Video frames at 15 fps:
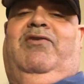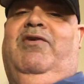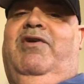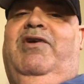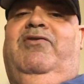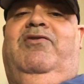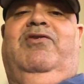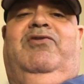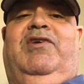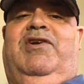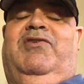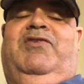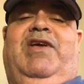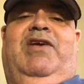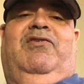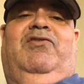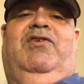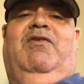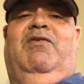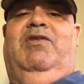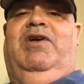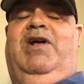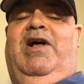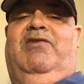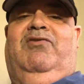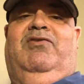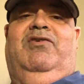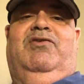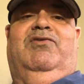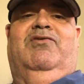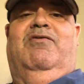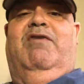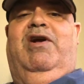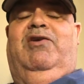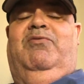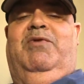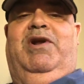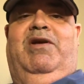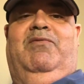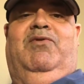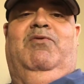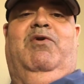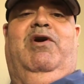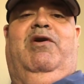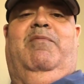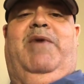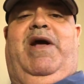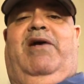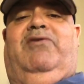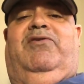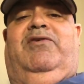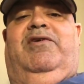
There is no such thing as civil and constitutional rights when it comes to wearing a mask.